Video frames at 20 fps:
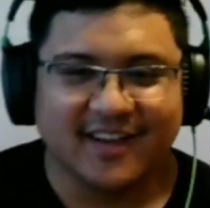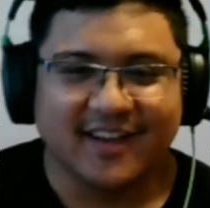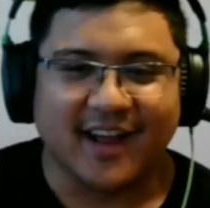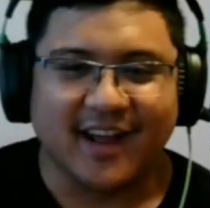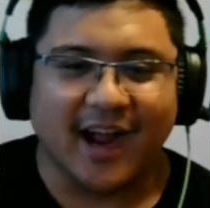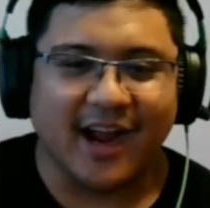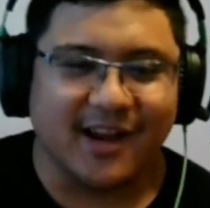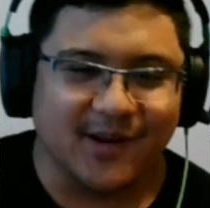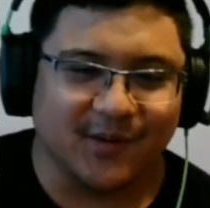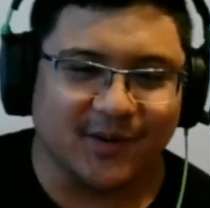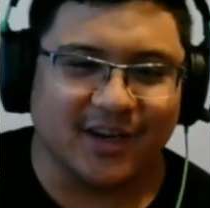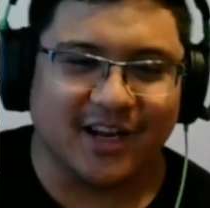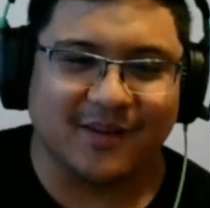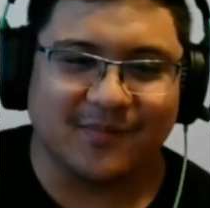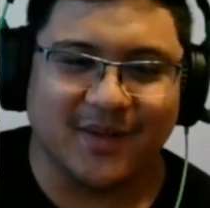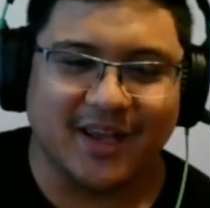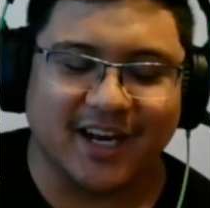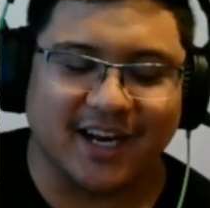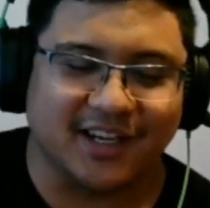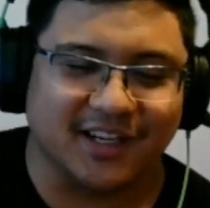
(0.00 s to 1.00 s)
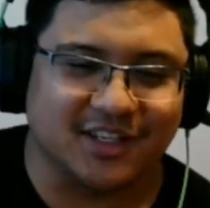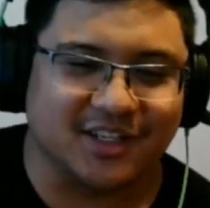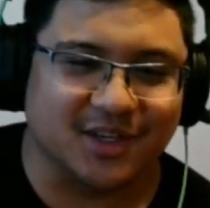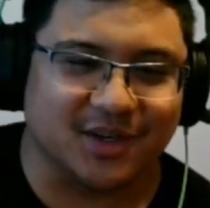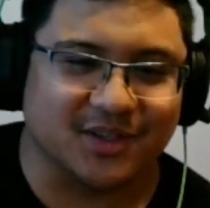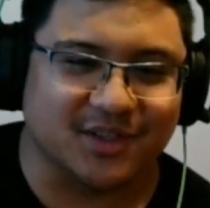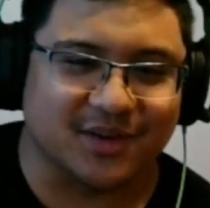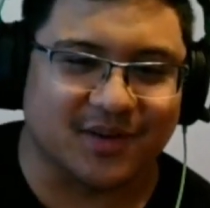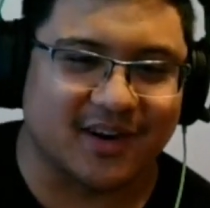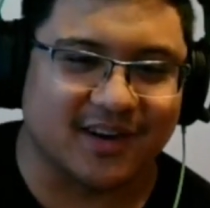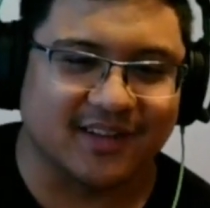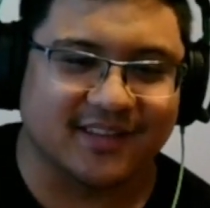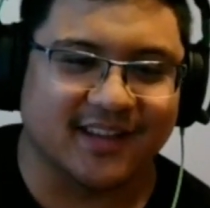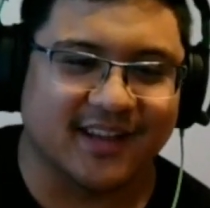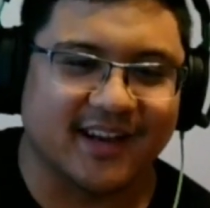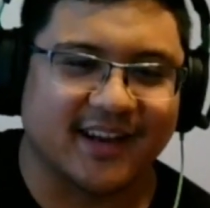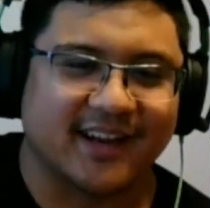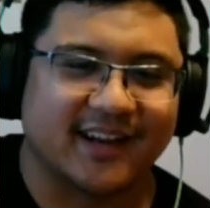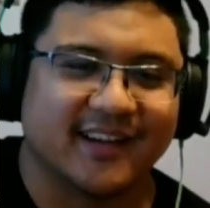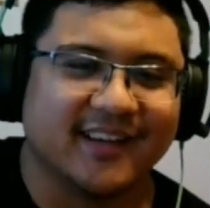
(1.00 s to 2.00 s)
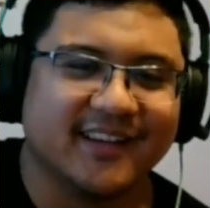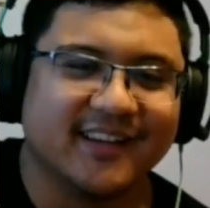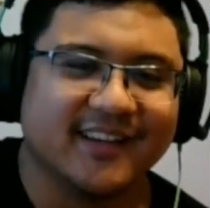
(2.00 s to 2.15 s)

I knew what it meant, I just chose the wrong thing!